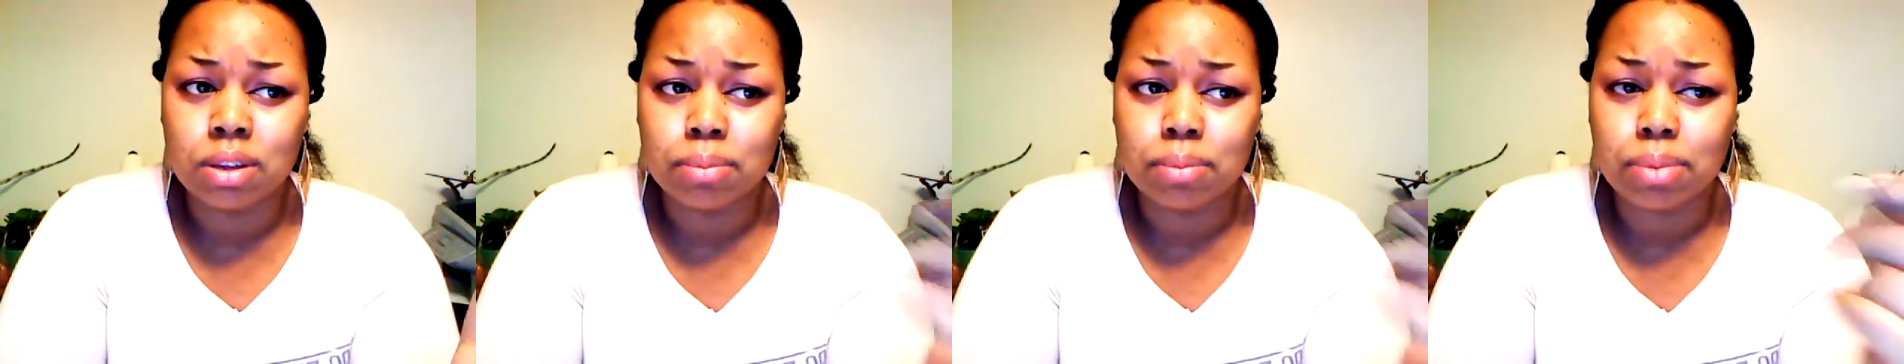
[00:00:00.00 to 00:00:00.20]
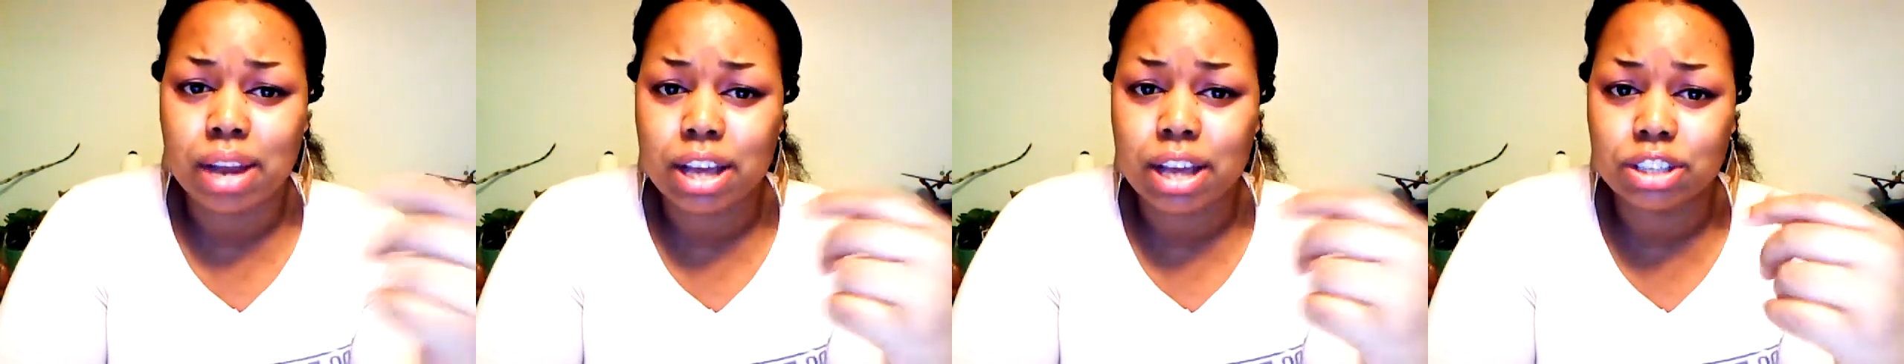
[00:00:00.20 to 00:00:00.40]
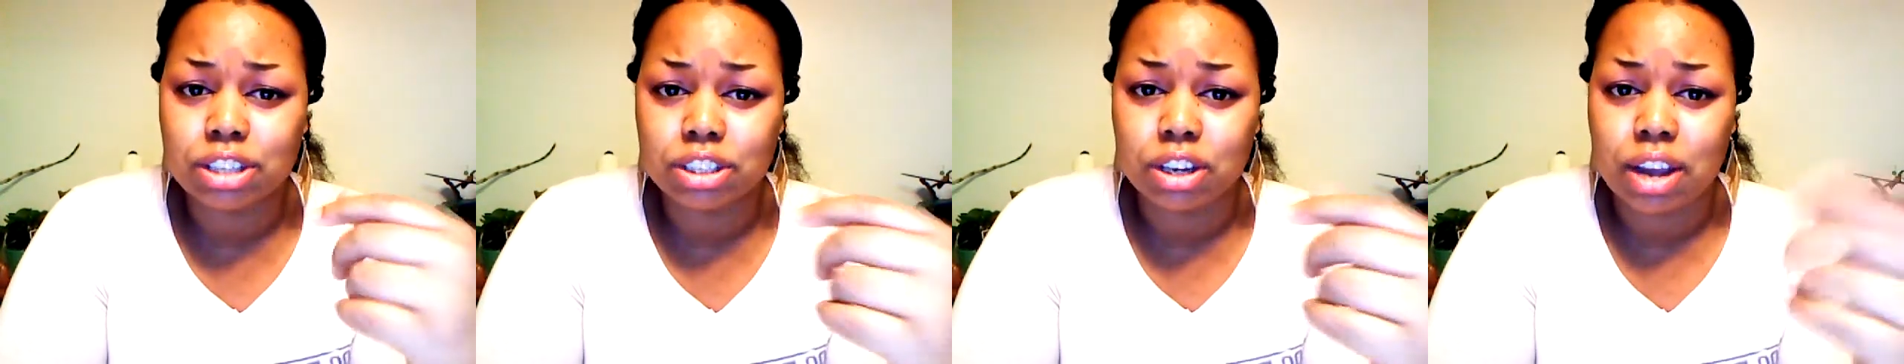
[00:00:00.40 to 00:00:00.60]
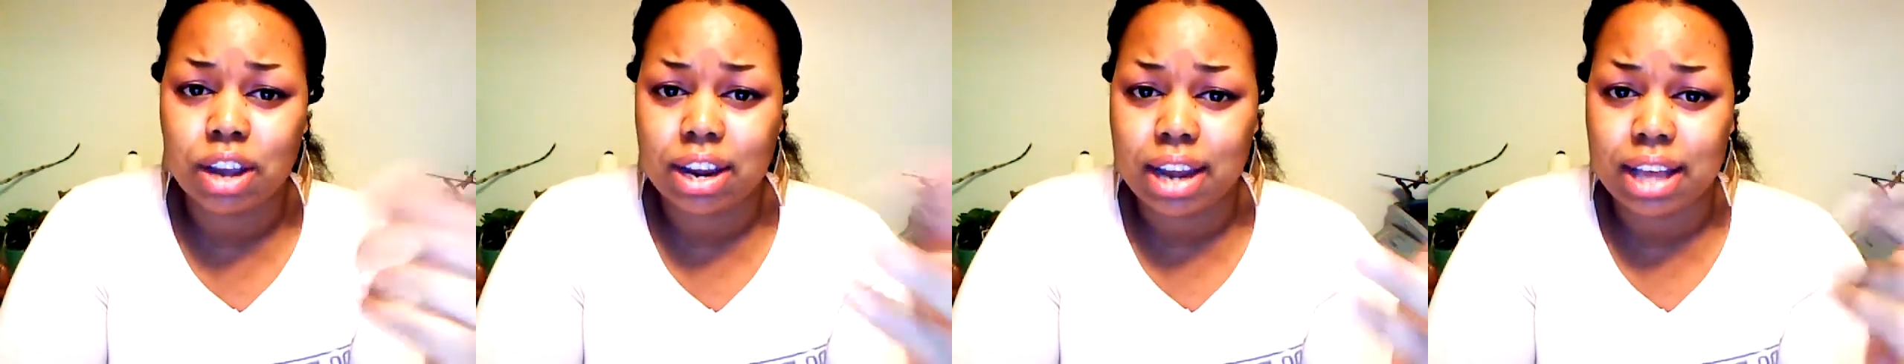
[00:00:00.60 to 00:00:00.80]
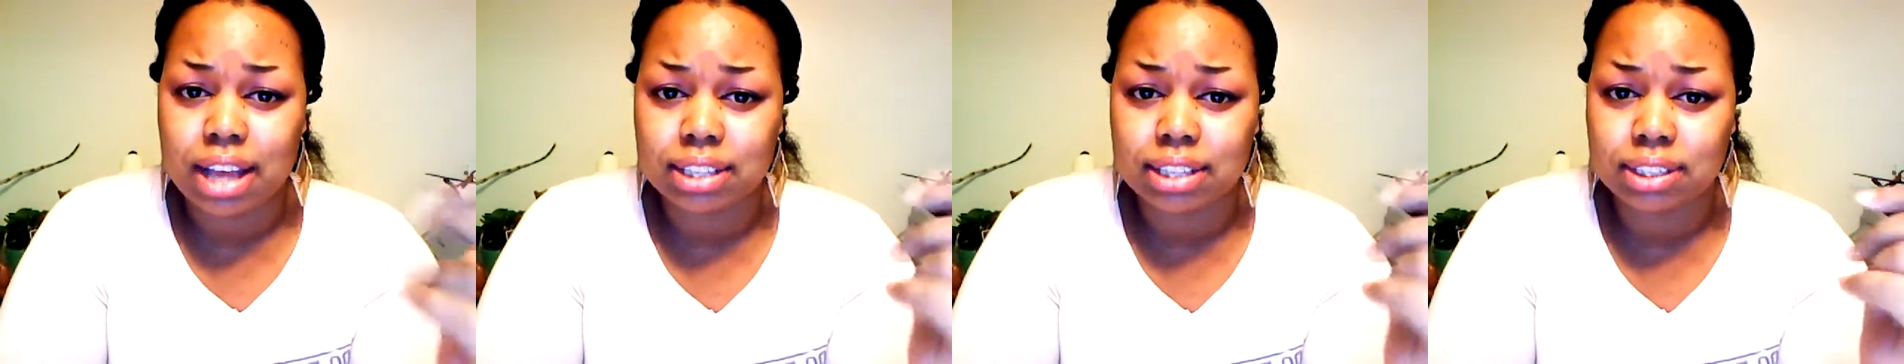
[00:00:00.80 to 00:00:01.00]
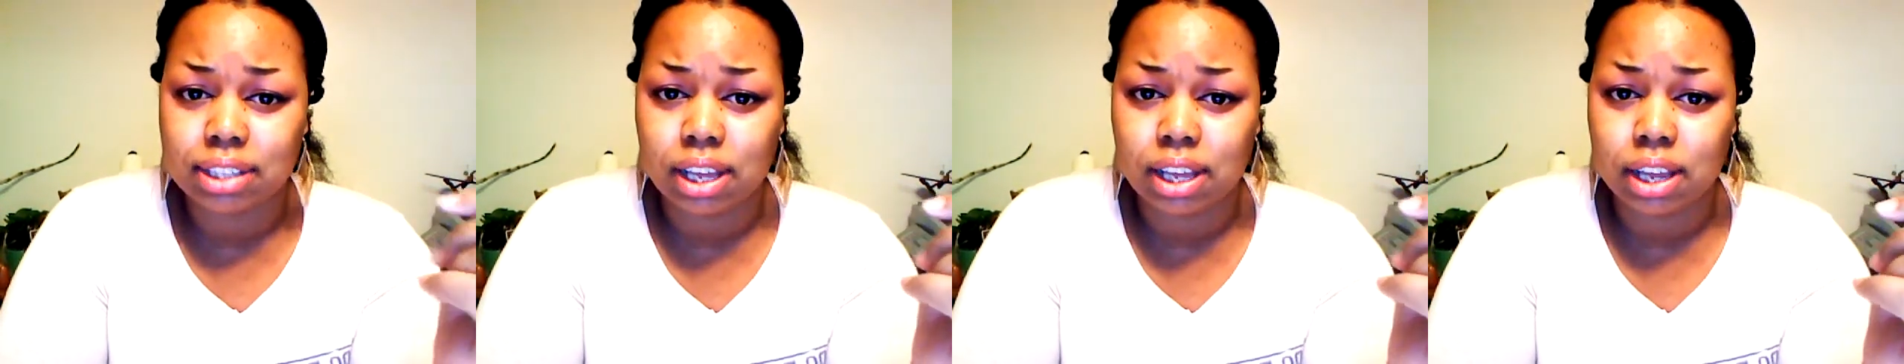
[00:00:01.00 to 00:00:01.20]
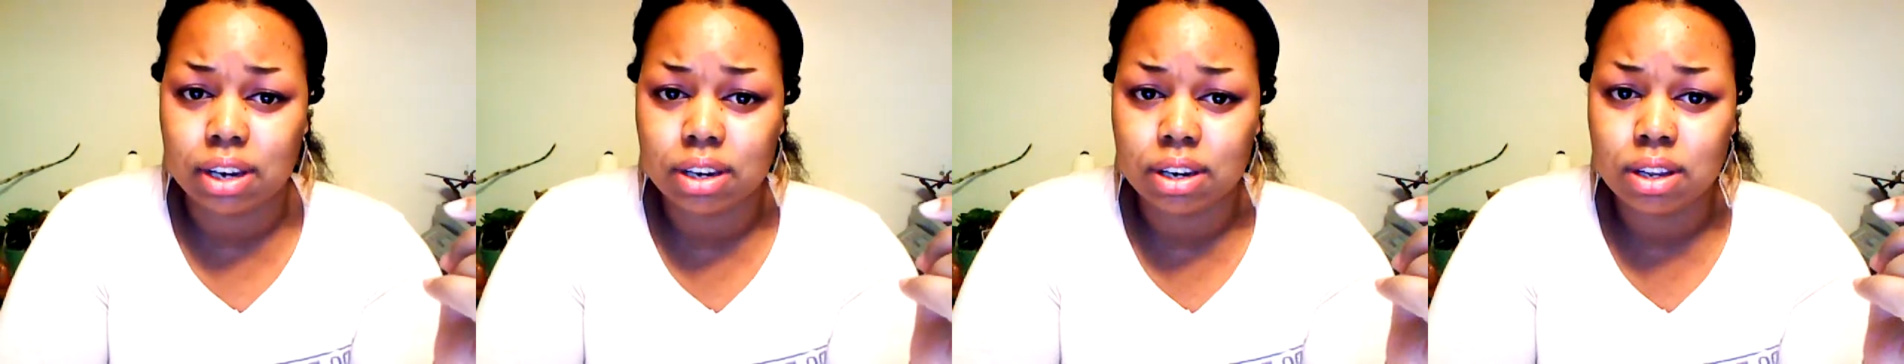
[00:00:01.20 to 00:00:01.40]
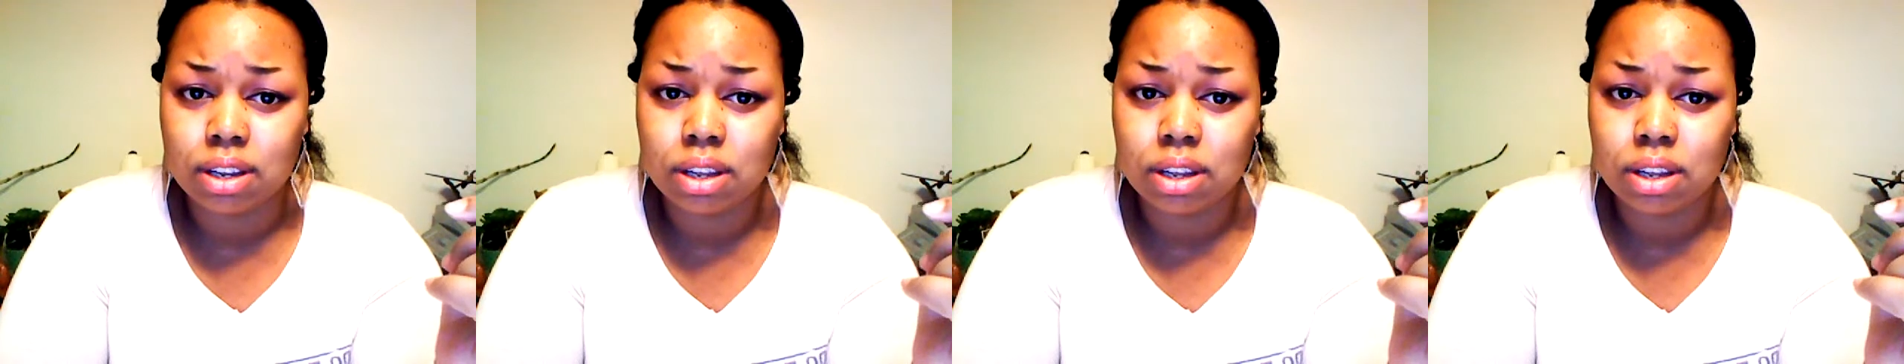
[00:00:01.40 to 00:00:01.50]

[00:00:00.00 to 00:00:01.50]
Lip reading: pleasure and that's it.